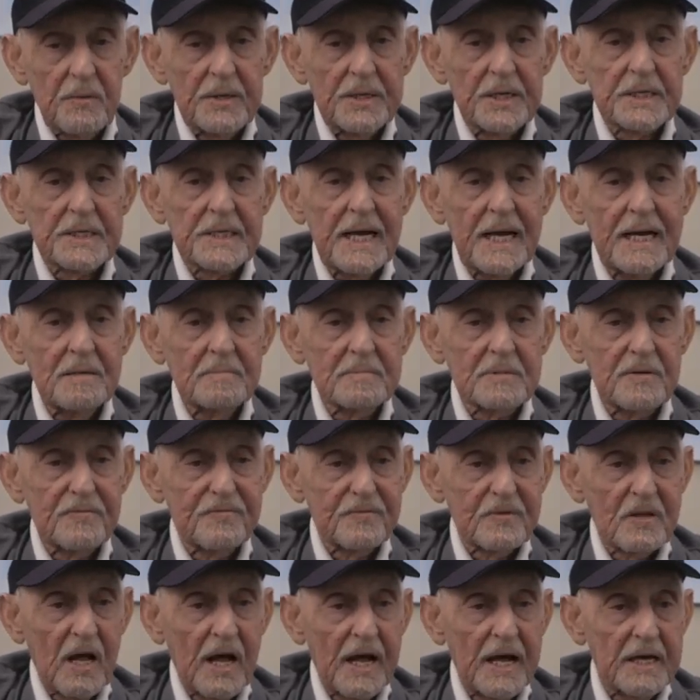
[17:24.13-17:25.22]
when it came to
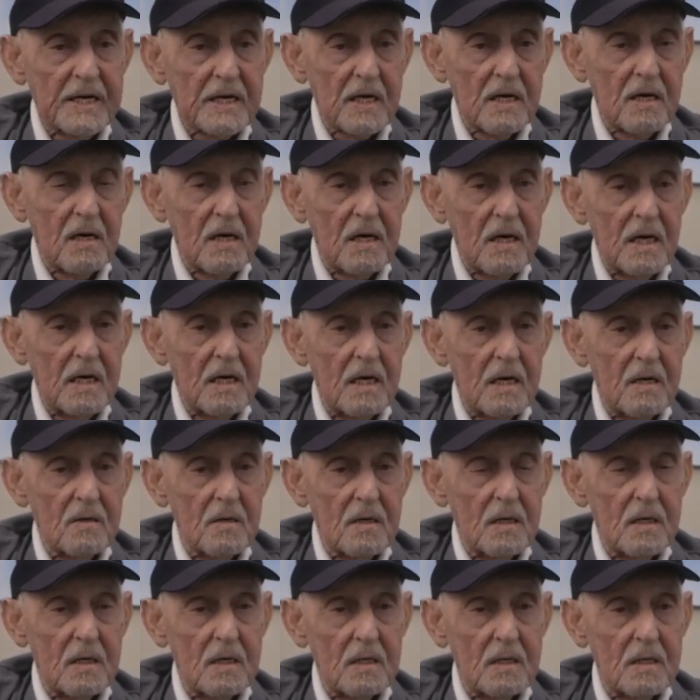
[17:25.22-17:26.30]
flying uh, uh,
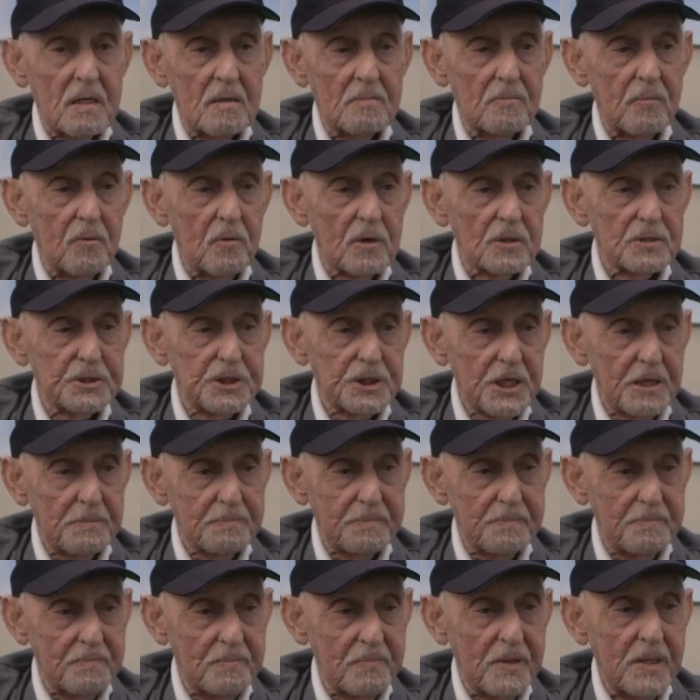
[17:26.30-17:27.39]
uh, aboard
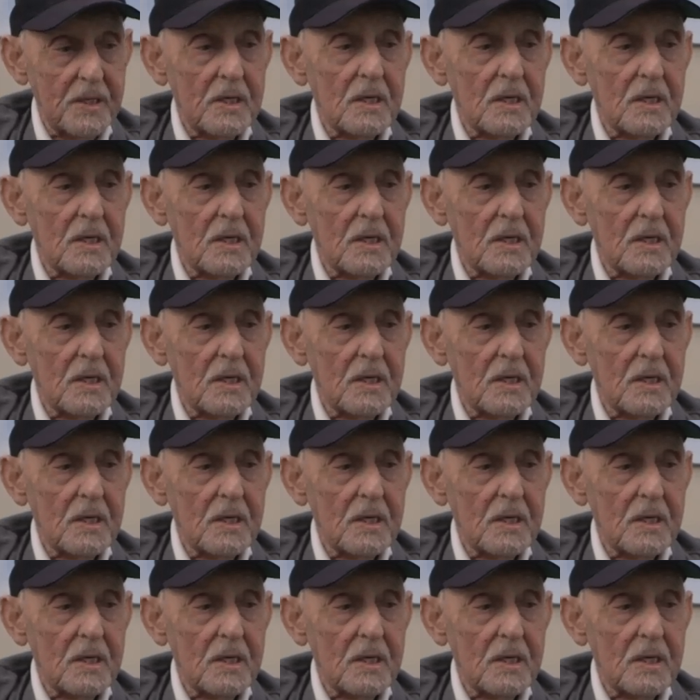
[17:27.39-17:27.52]
ship,